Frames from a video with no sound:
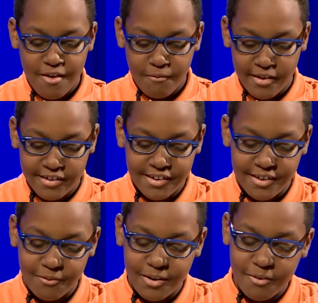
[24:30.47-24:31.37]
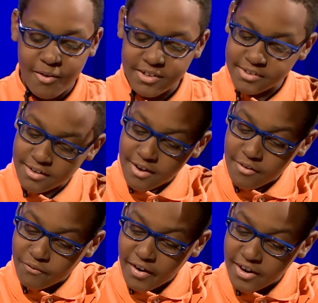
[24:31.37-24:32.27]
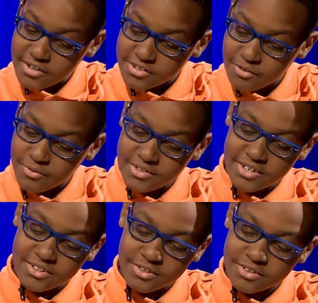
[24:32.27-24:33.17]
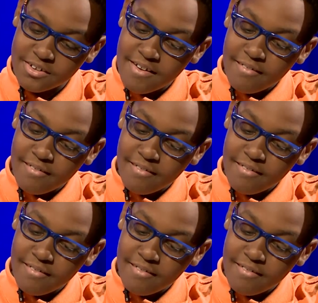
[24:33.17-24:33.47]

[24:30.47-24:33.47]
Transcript: While eating, we are watching a fire show with dancers.